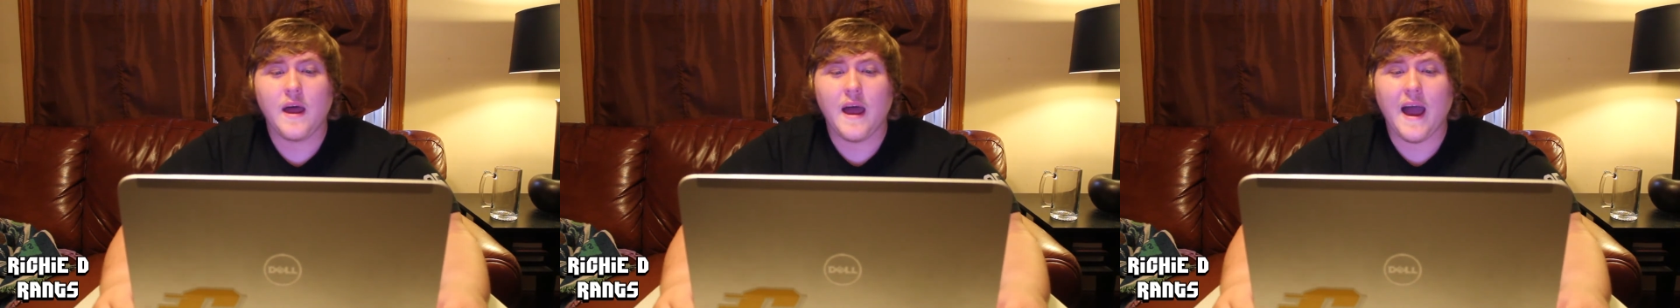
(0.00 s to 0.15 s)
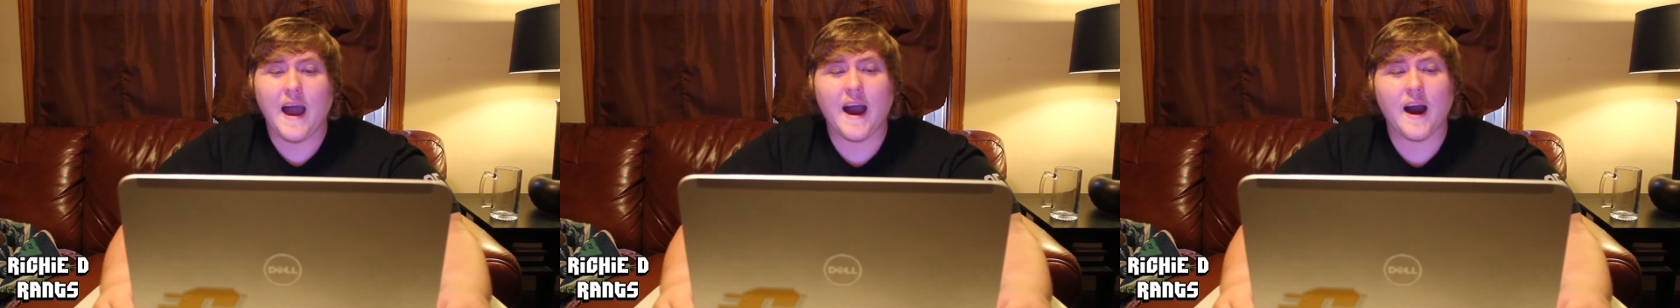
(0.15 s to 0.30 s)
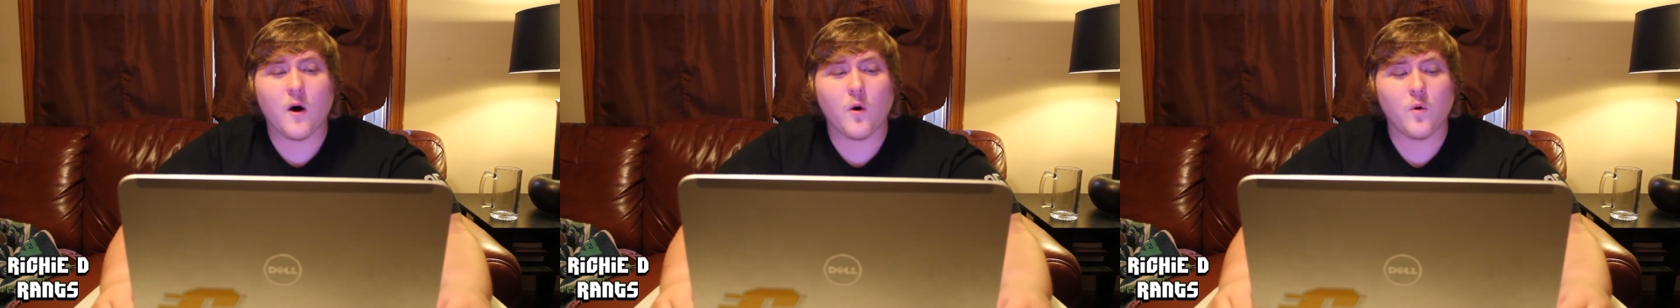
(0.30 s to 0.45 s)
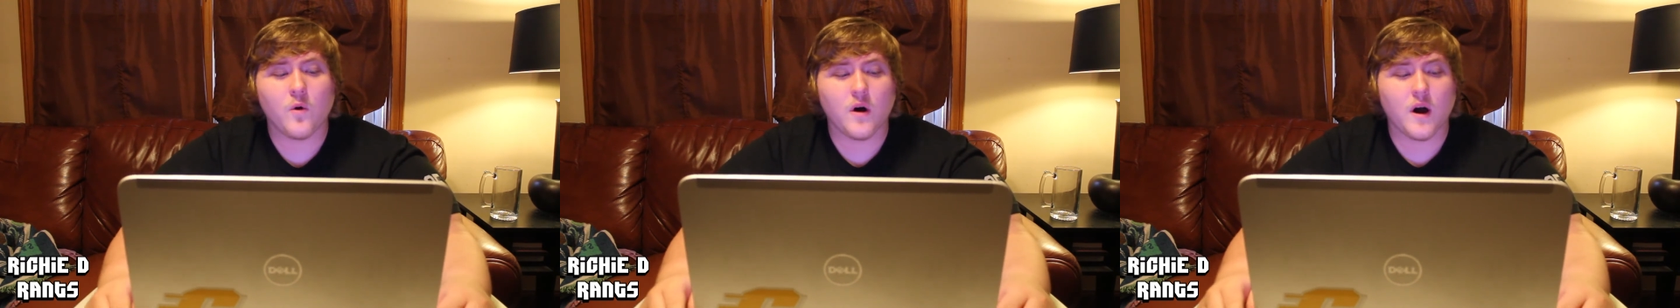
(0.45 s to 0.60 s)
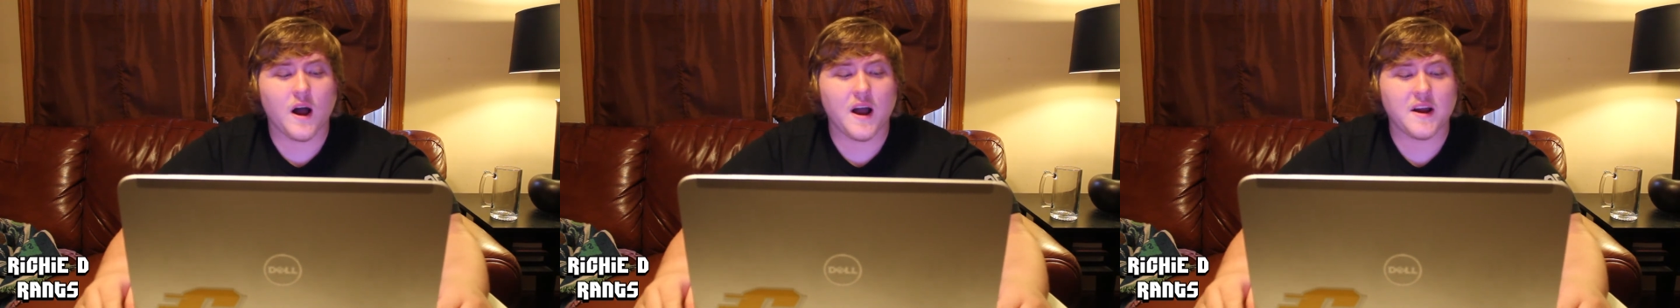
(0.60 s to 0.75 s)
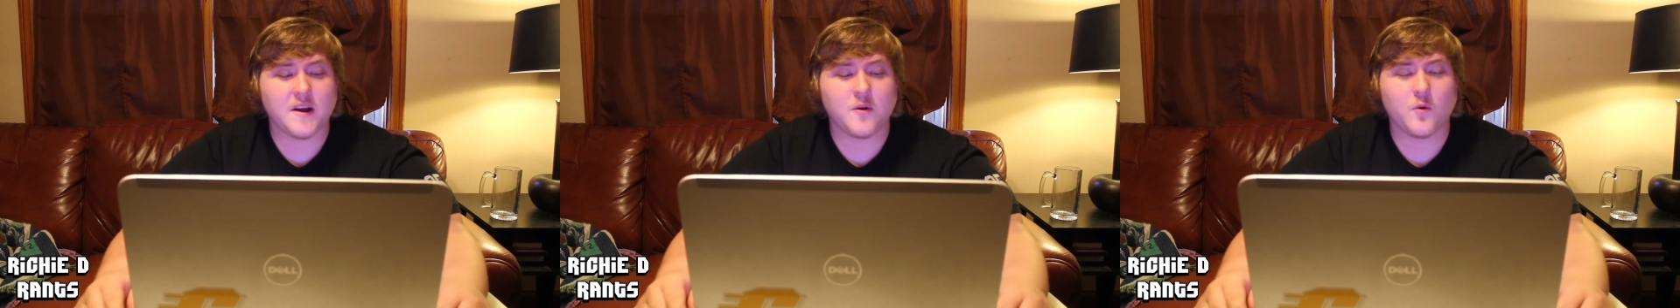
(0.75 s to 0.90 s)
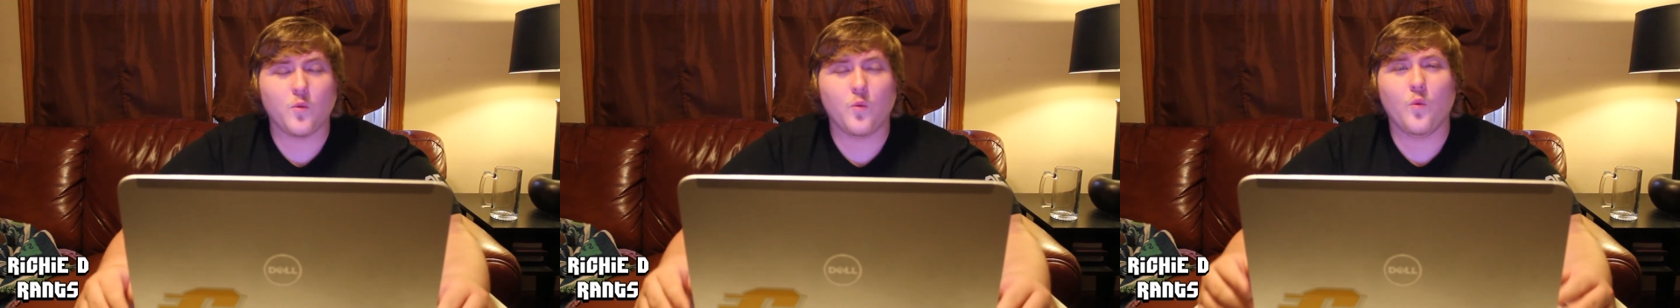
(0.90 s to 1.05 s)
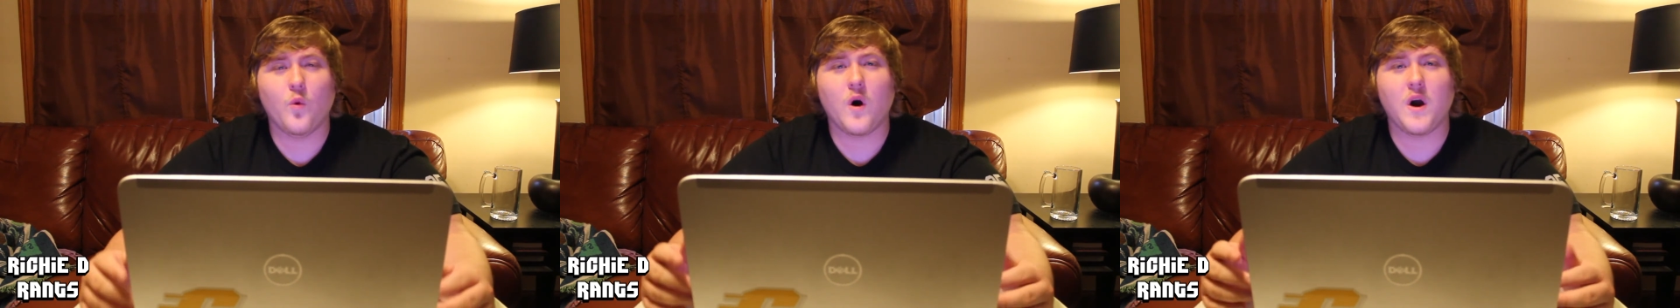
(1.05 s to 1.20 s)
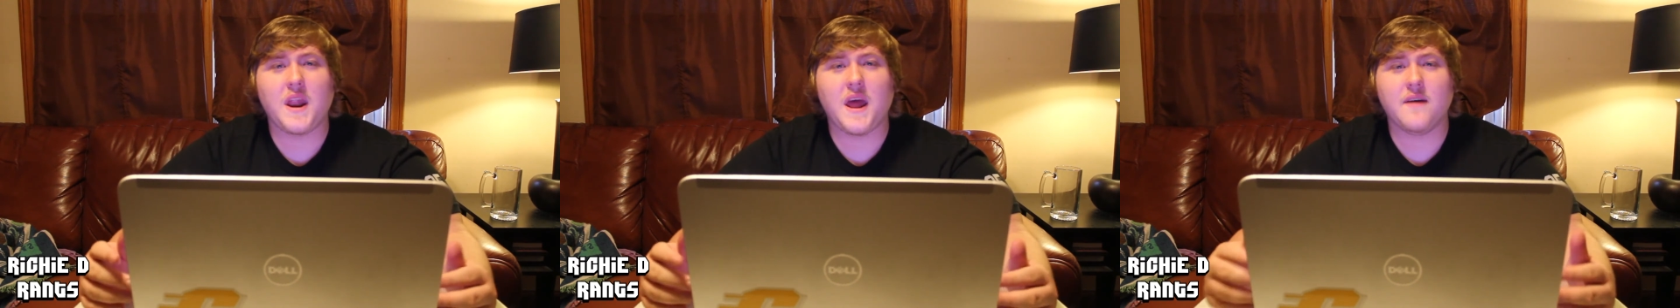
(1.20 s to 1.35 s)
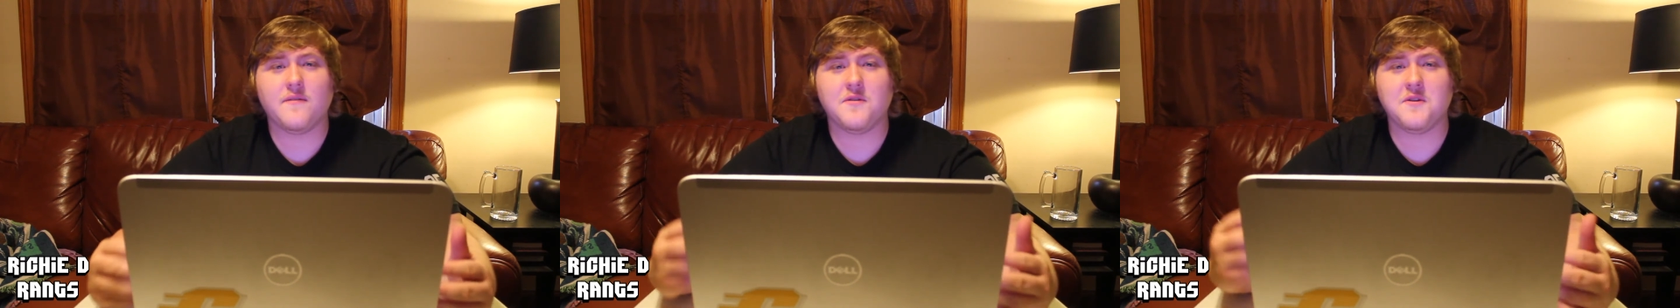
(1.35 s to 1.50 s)
How
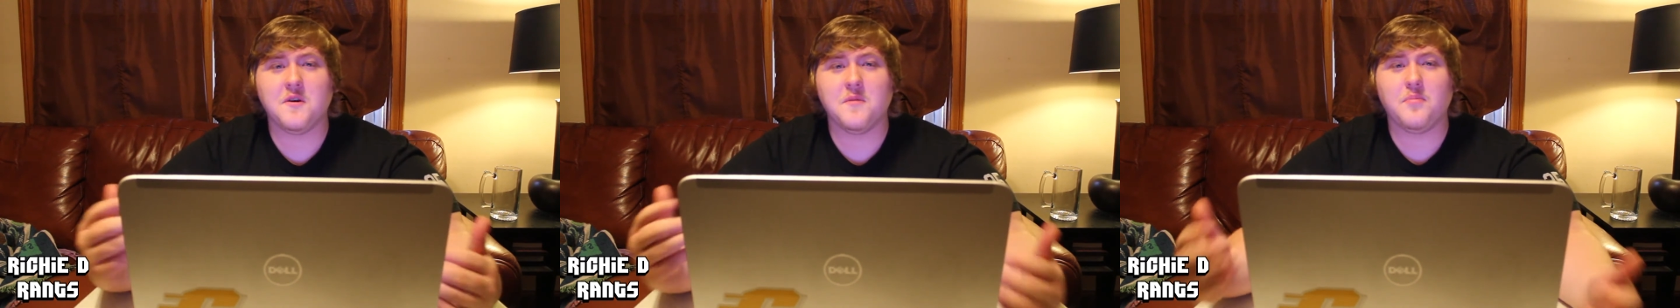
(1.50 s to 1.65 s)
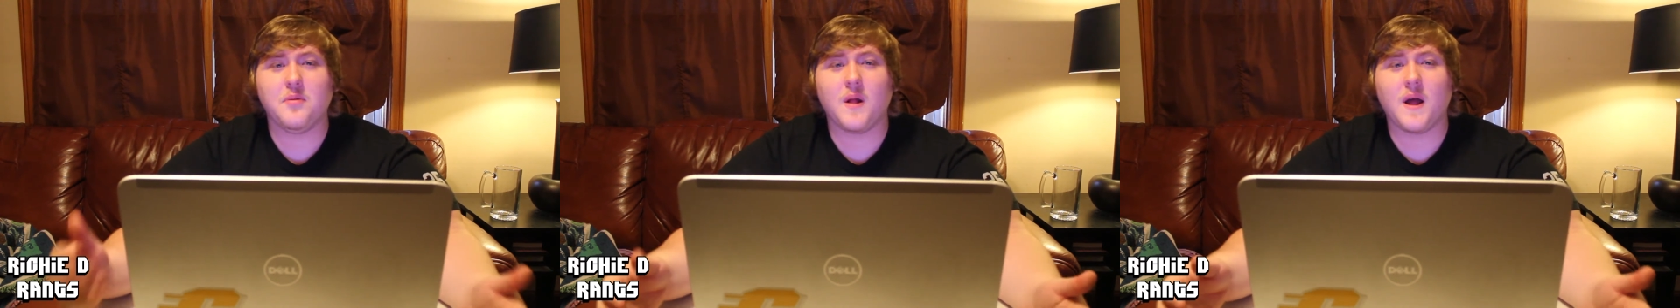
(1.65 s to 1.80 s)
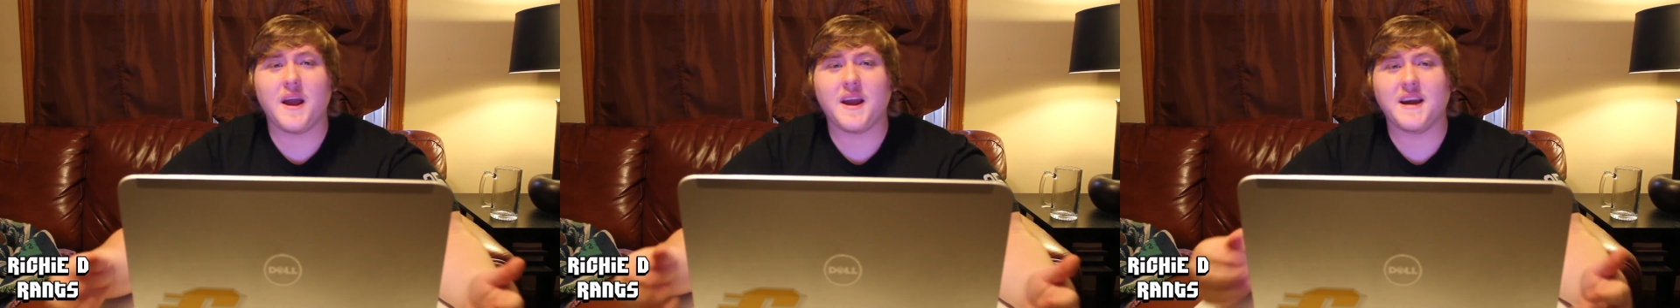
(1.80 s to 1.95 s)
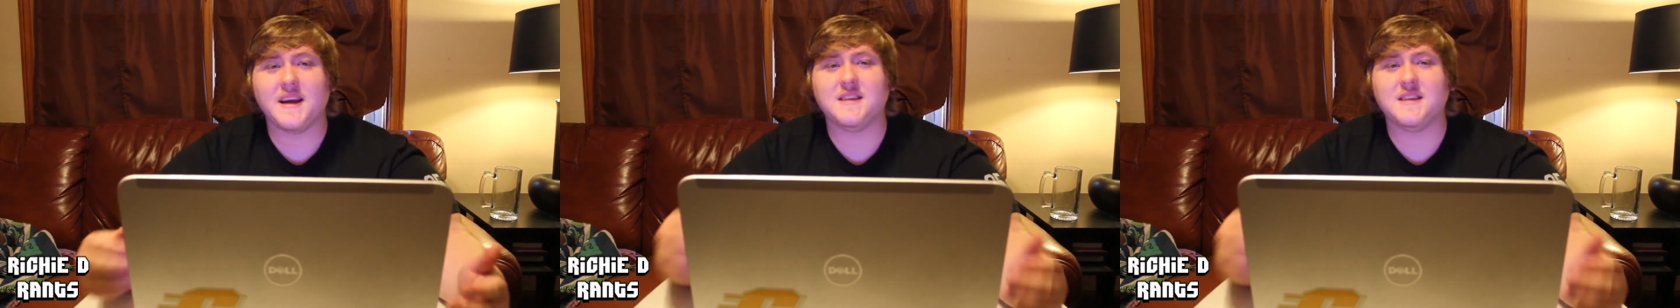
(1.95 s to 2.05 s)
whenever you're playing,